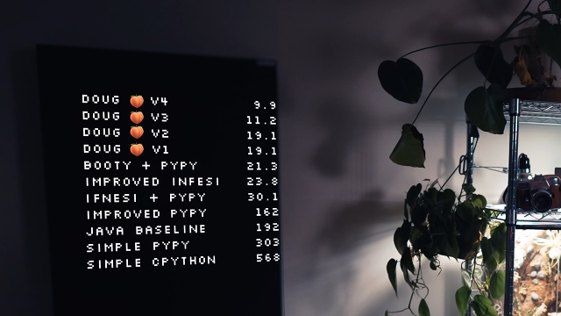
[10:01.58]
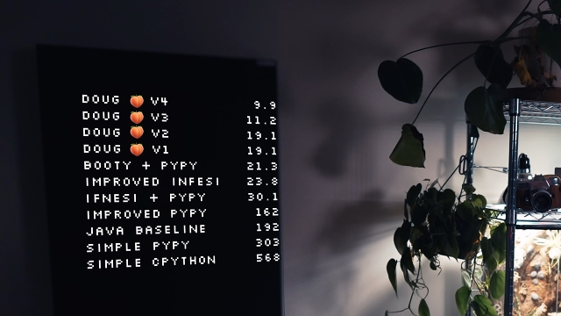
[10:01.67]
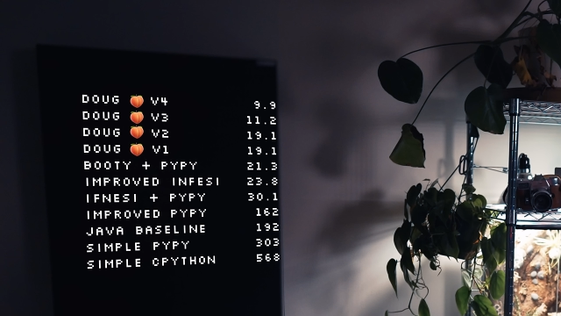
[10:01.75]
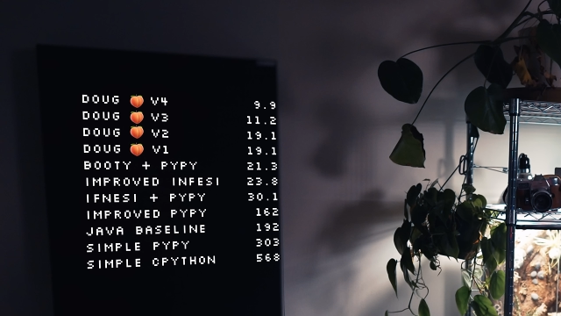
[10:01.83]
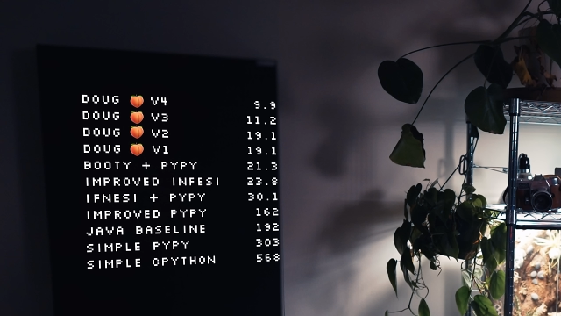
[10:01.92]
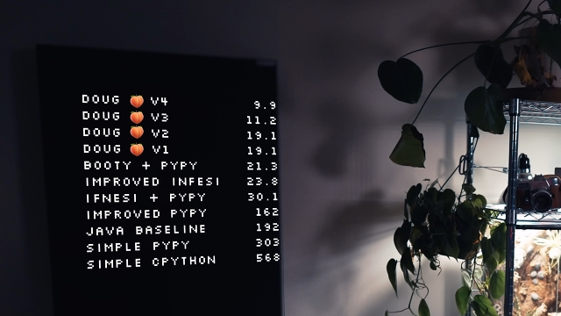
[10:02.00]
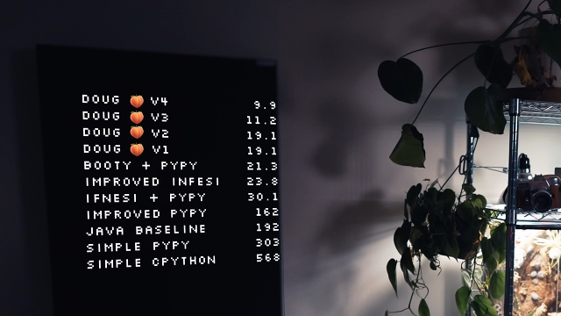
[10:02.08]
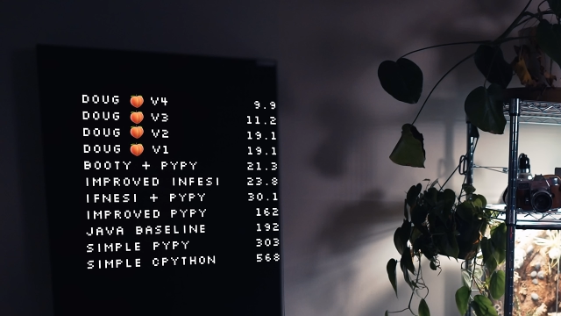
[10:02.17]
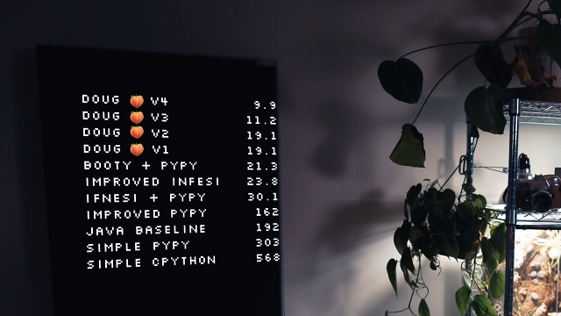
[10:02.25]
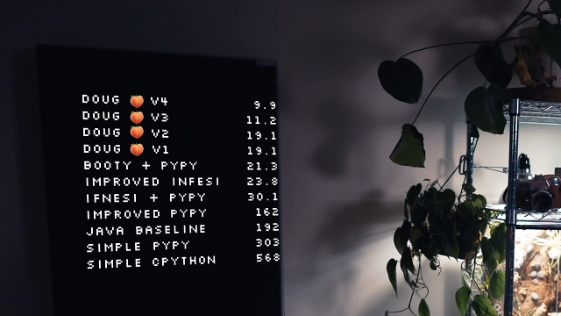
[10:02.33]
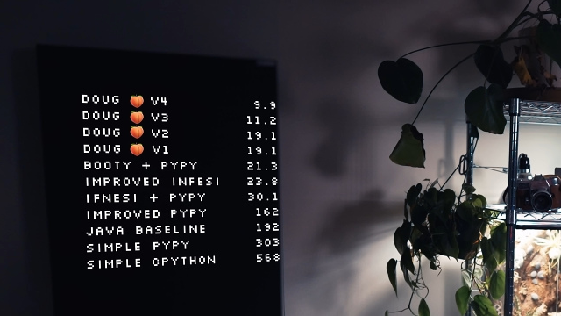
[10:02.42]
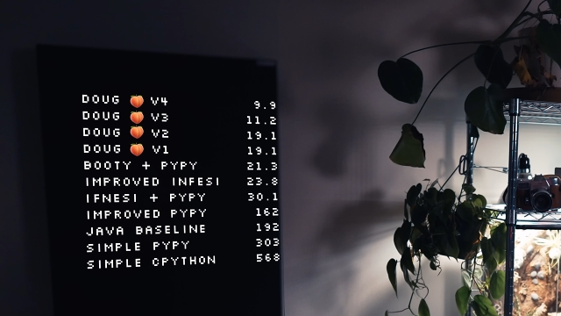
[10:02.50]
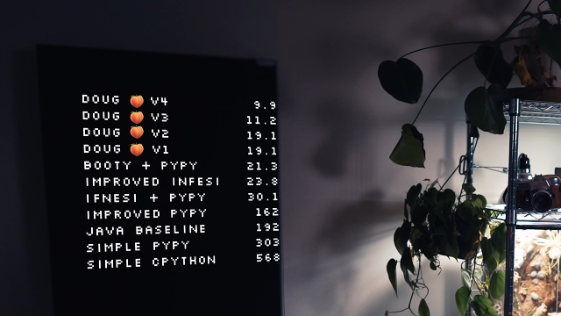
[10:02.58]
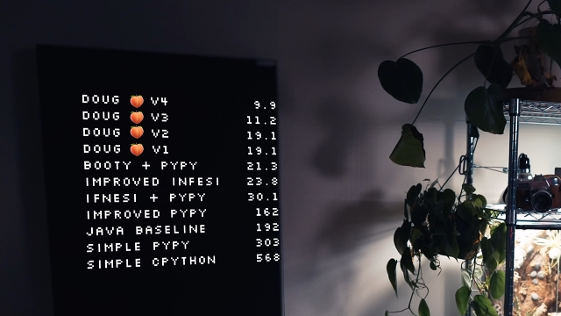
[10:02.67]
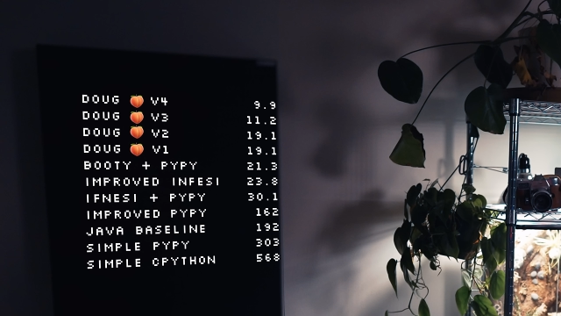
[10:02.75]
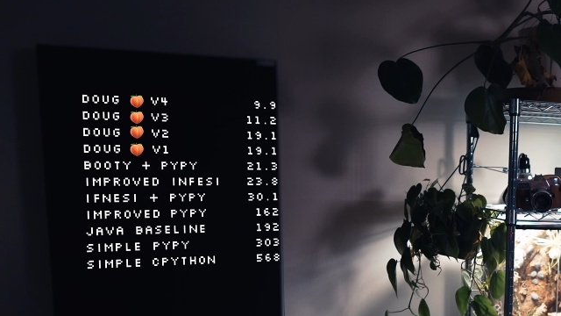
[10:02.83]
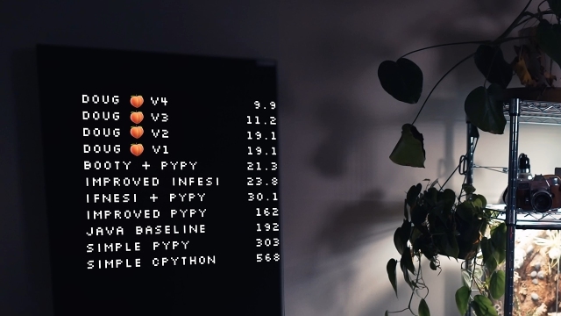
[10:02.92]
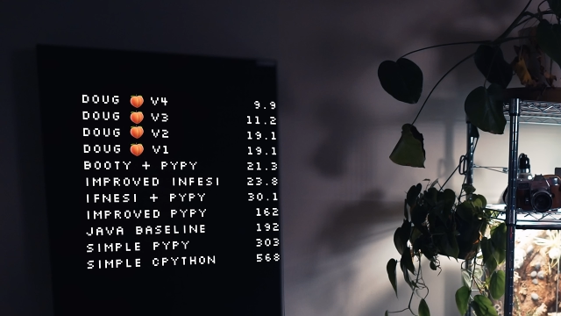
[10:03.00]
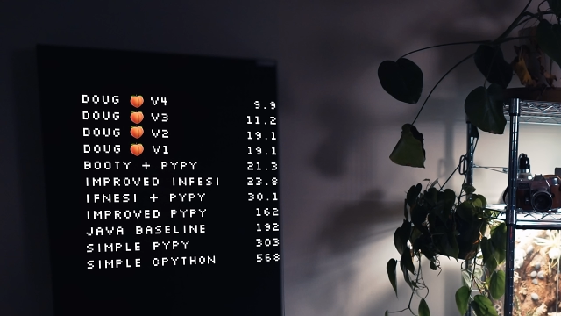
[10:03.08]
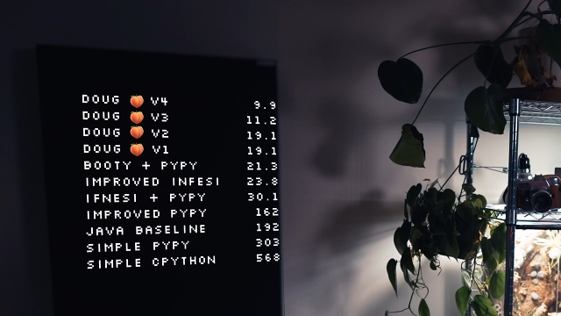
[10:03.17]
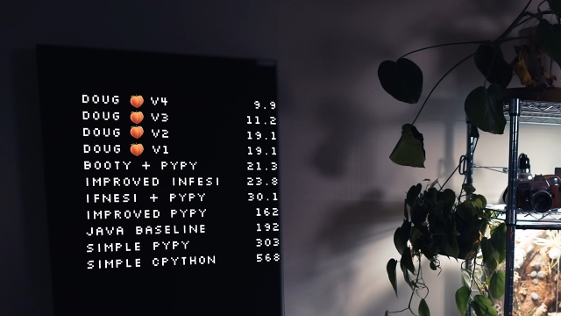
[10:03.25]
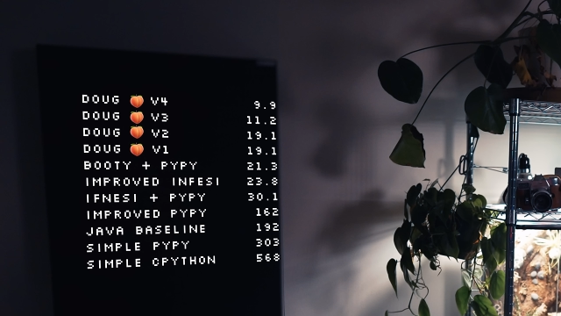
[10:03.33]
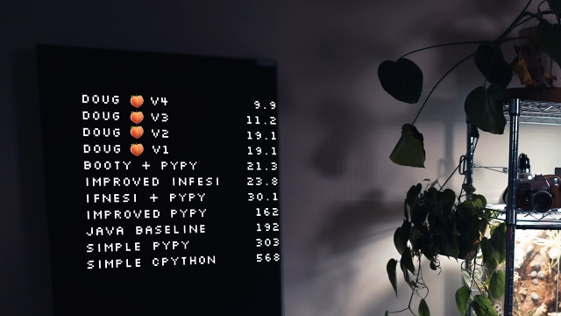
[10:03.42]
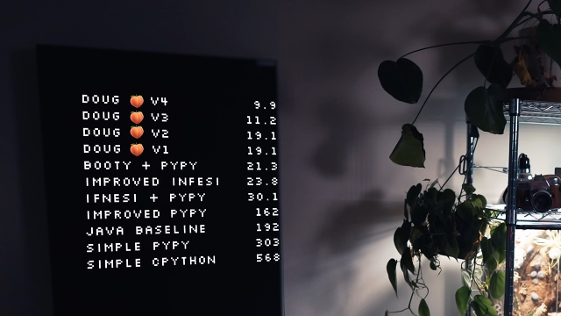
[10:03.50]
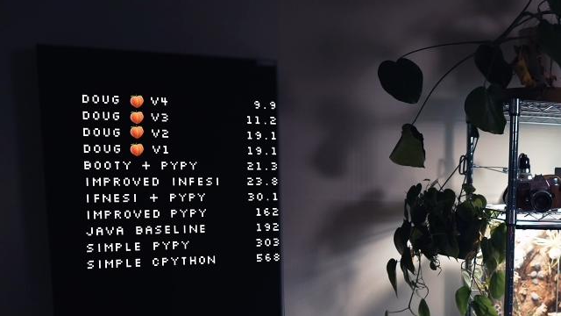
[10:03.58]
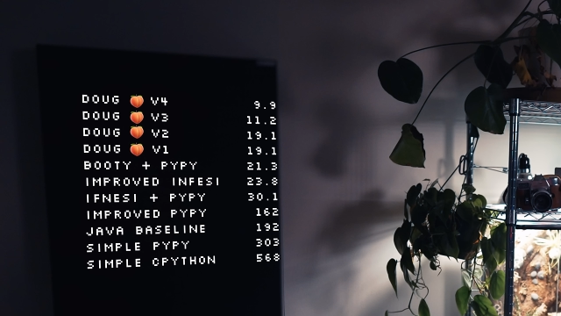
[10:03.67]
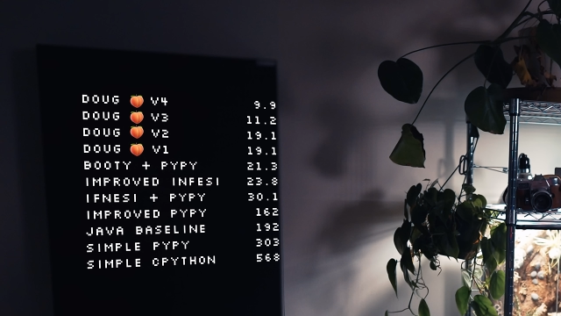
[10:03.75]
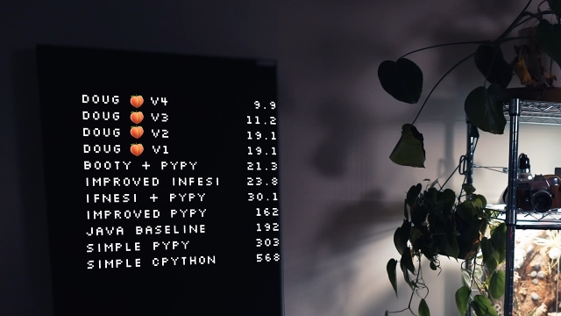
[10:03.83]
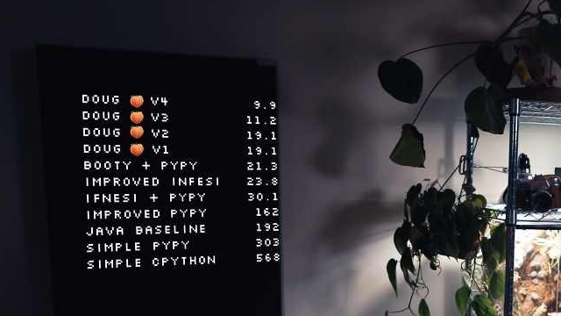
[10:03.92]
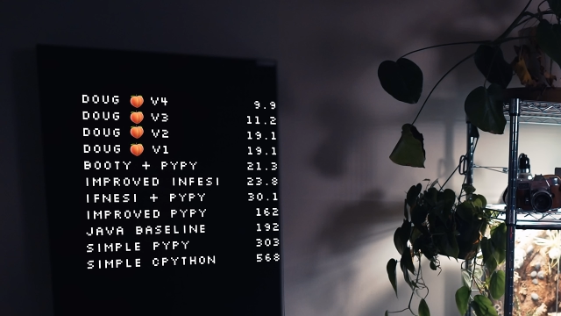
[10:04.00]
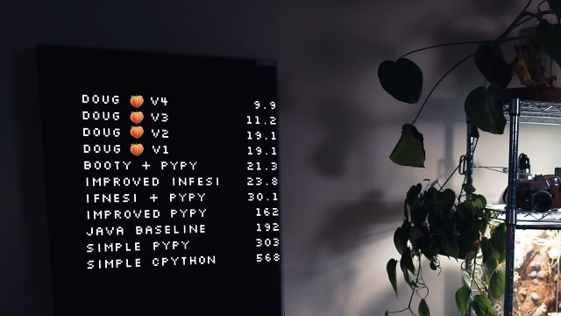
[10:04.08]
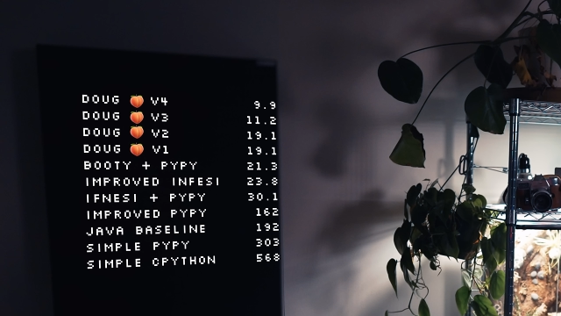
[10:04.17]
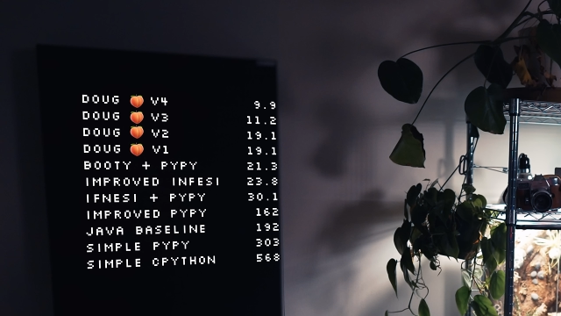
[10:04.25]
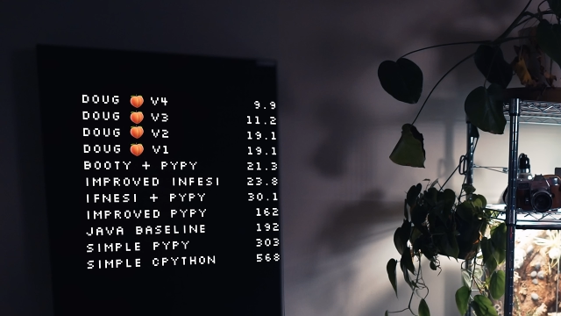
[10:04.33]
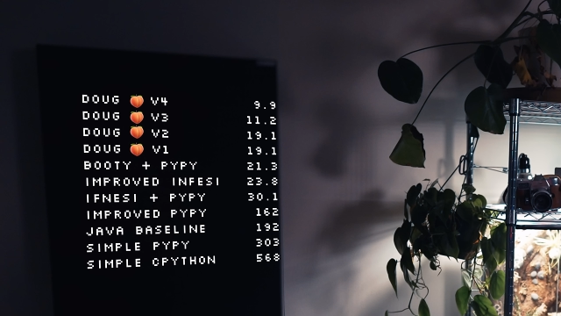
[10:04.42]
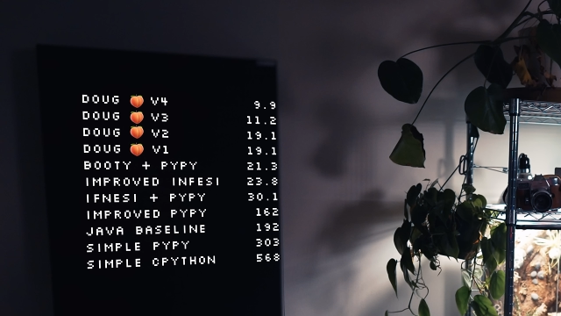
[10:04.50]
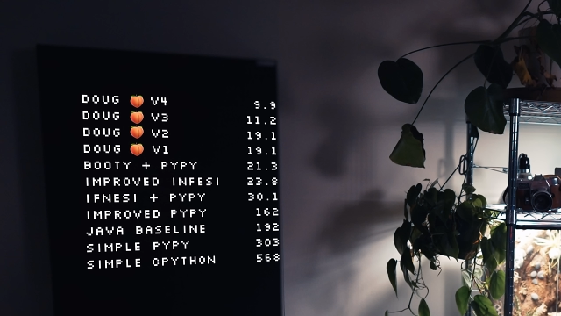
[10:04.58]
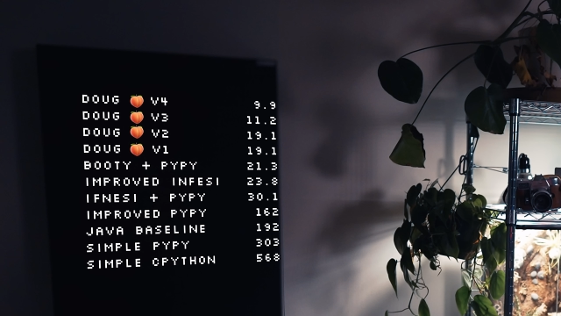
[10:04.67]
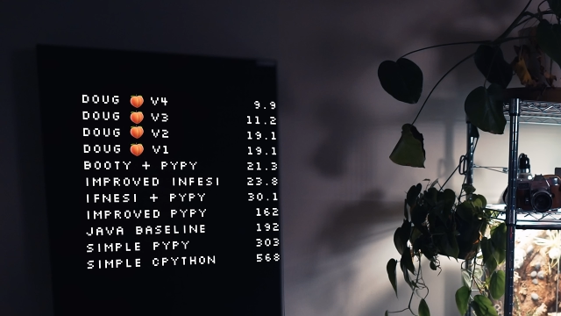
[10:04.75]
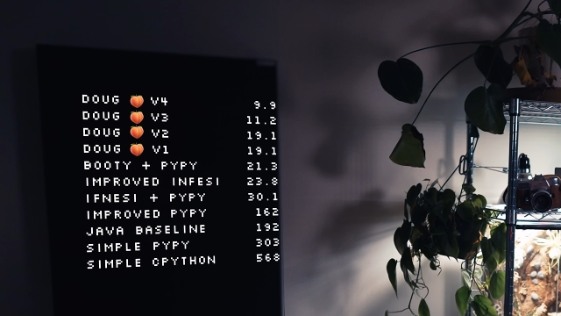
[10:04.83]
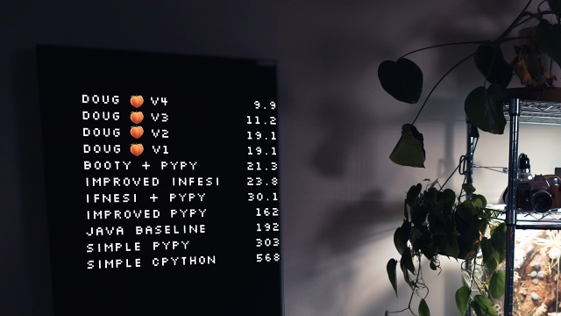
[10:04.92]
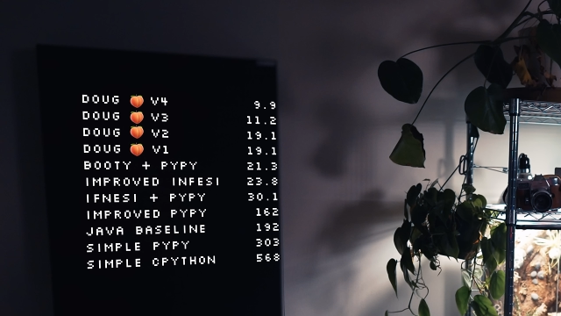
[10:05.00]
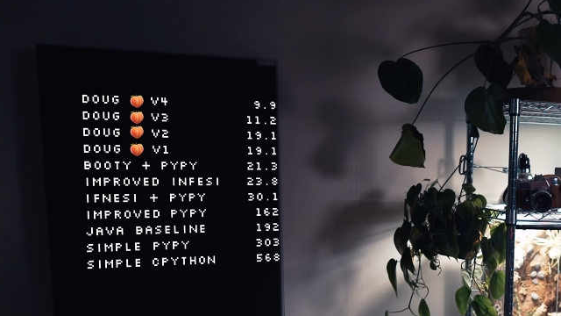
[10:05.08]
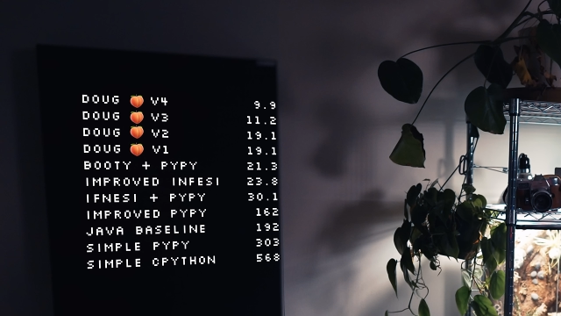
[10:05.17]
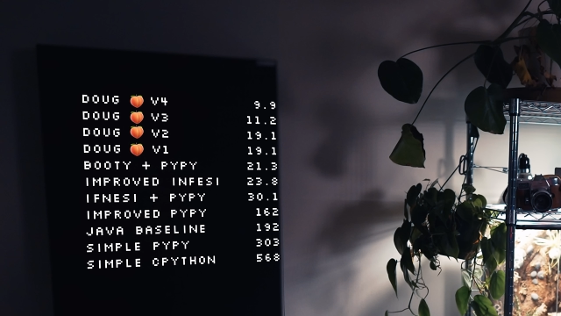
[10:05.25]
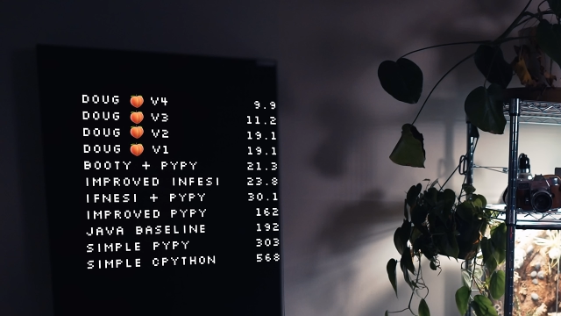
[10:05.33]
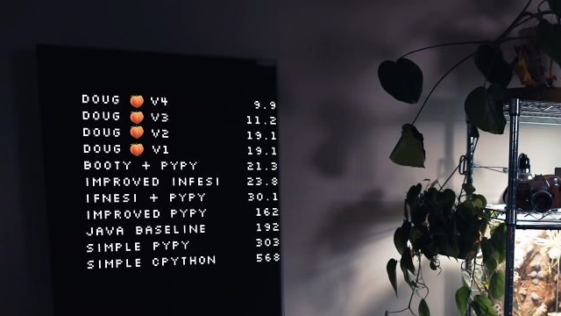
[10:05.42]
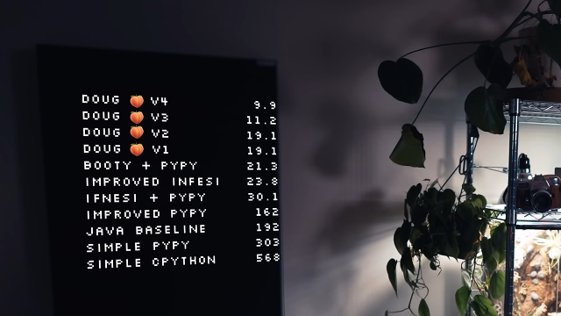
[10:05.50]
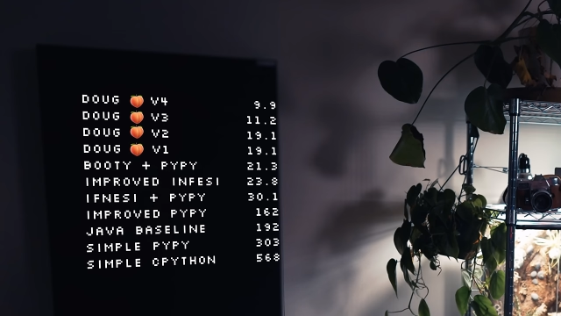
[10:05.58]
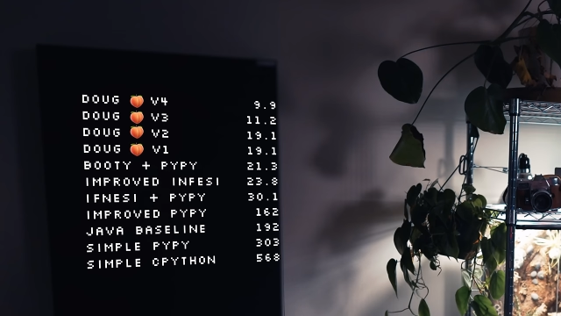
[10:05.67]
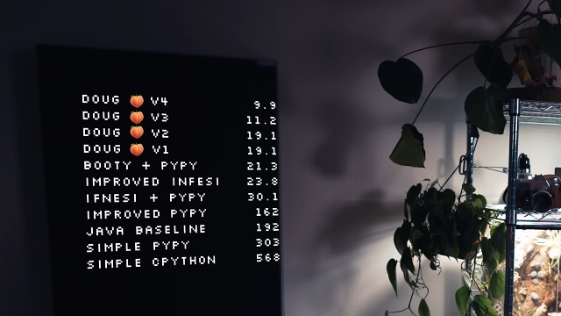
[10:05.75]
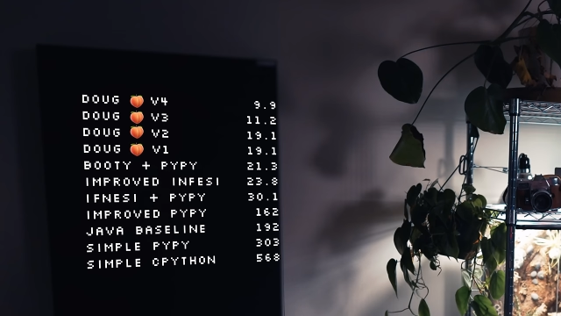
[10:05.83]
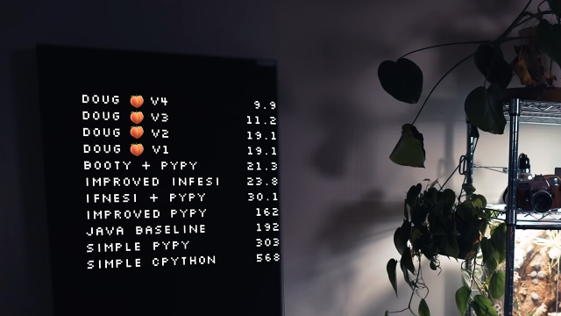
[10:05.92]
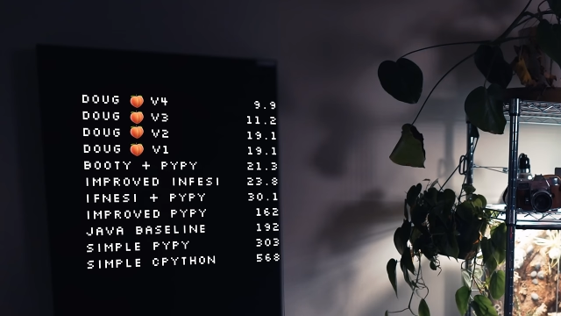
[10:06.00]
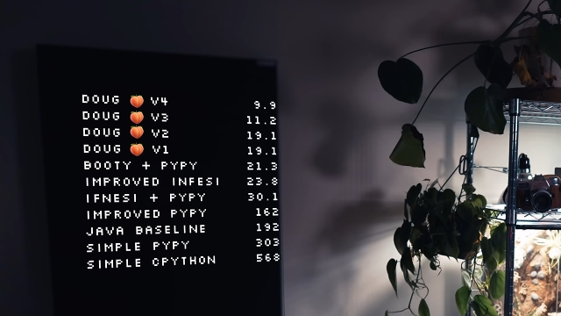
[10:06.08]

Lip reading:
Nobody's mouth can be seen.